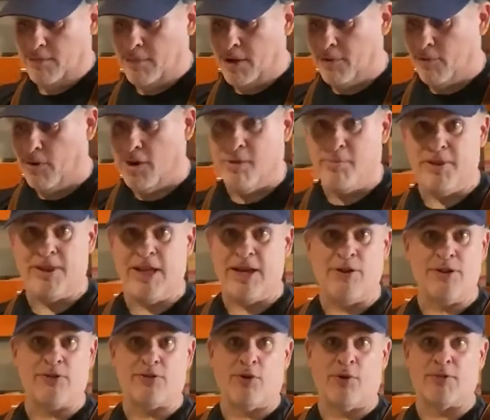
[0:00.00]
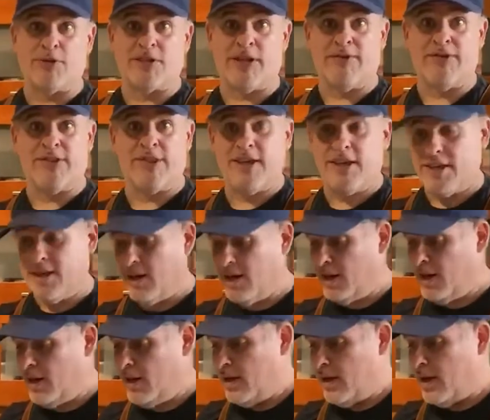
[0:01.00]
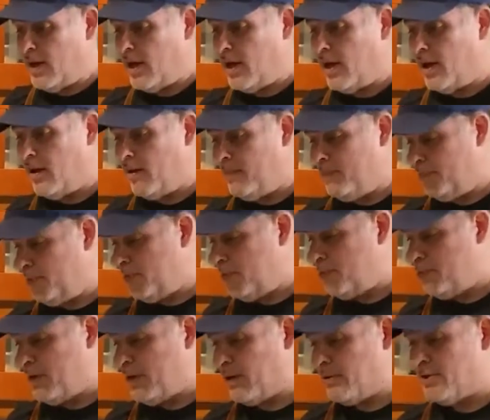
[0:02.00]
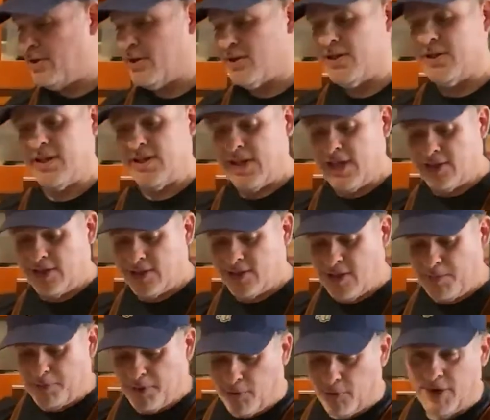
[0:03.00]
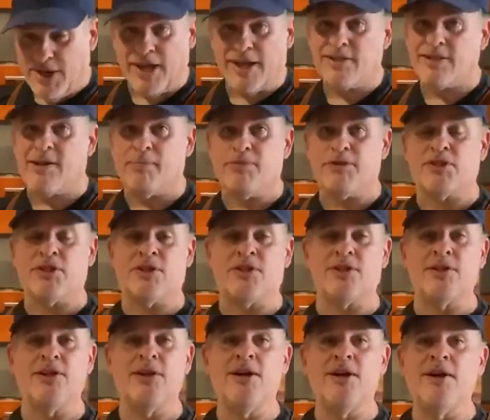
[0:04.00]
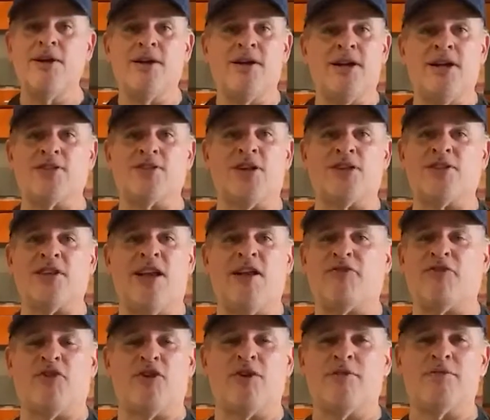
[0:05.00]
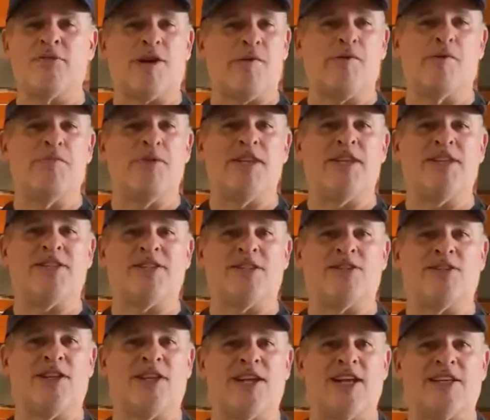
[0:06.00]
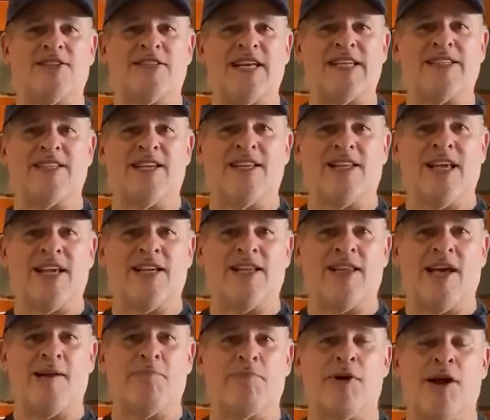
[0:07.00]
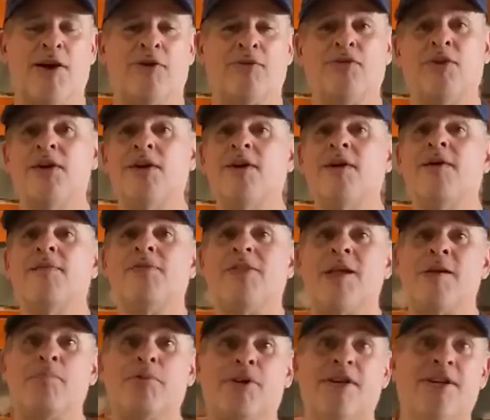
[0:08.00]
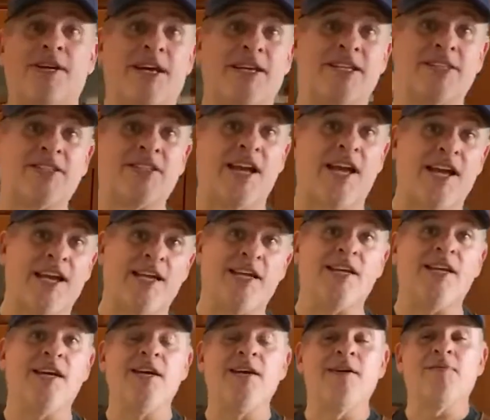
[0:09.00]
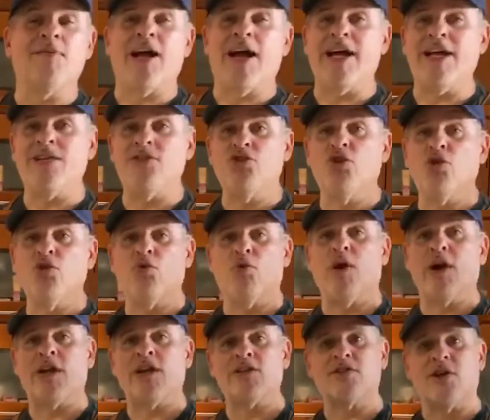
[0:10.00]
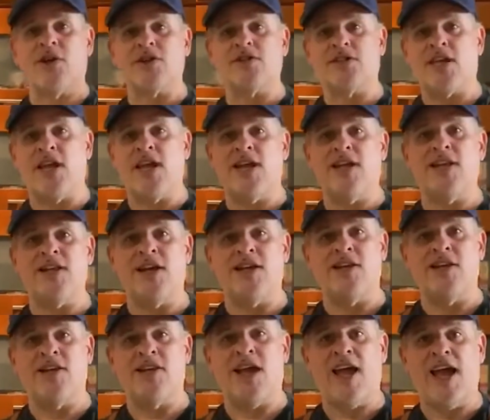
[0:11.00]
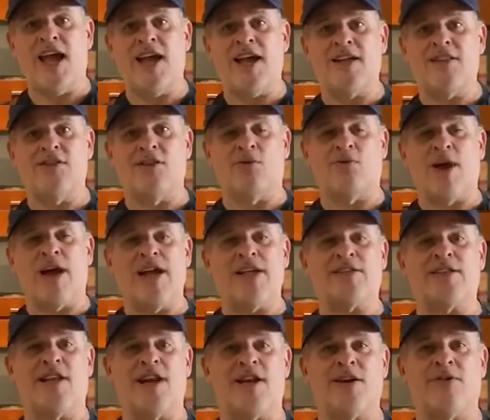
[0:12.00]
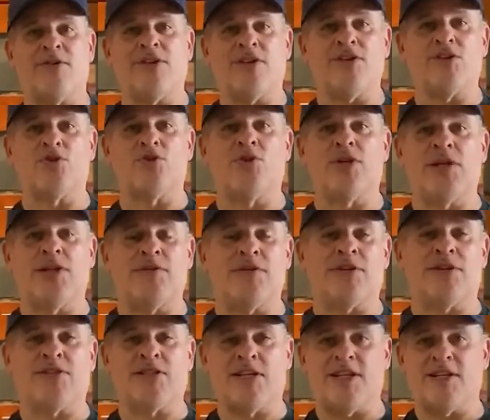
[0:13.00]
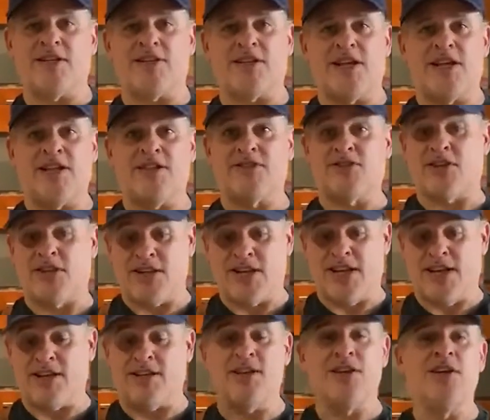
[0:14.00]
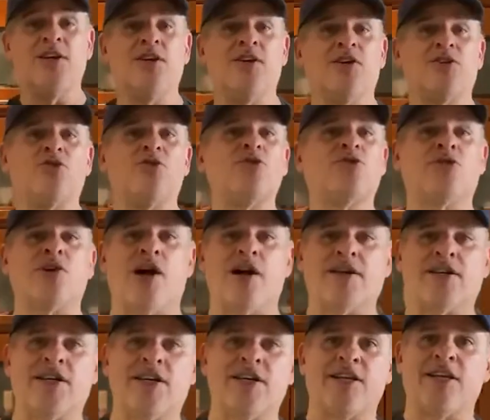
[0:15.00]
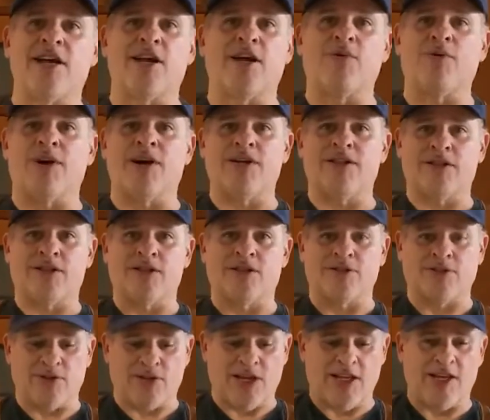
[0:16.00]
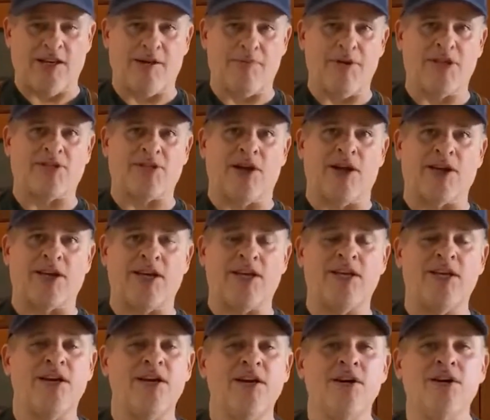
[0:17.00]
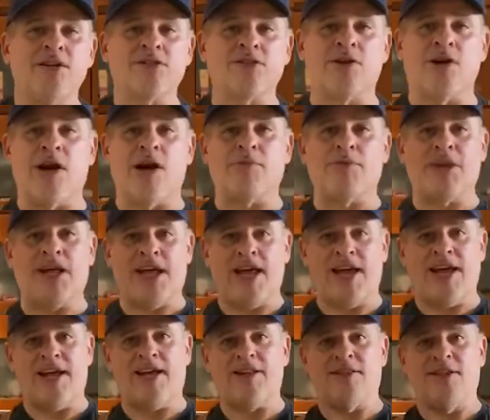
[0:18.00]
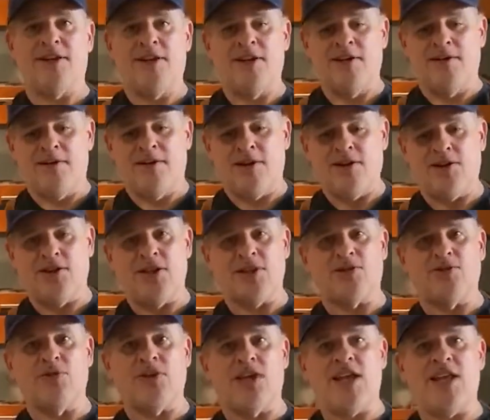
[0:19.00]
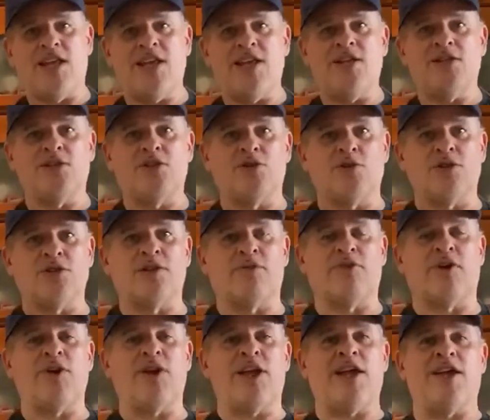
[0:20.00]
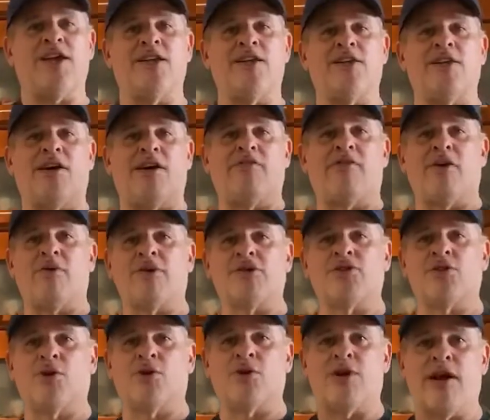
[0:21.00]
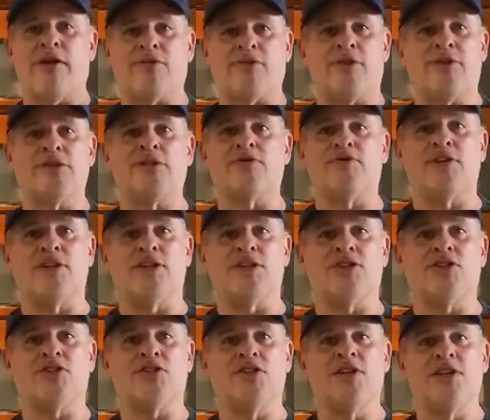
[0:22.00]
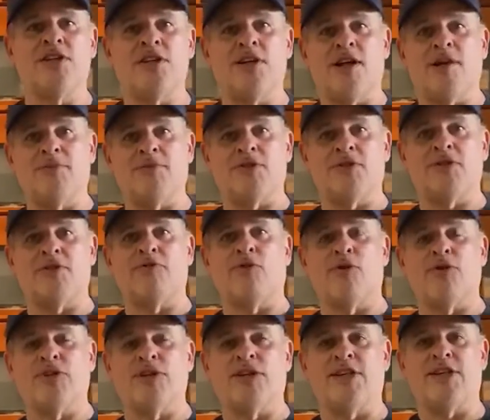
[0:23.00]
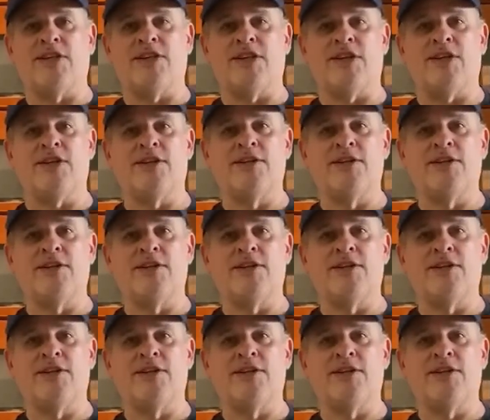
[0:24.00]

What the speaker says: quite a bit, that I use for almost everything. But I'm gonna get this up at a really high temperature and saute it for a couple of minutes until it gets nicely light brown, and put it on the side. I don't wanna saute it and then add the rice and add everything to it, because then it's gonna get too soggy, and I don't want the zucchini to be soggy. So I'm gonna add this zucchini towards the very end of our risotto after it's finished. I'm just going to fold it in there.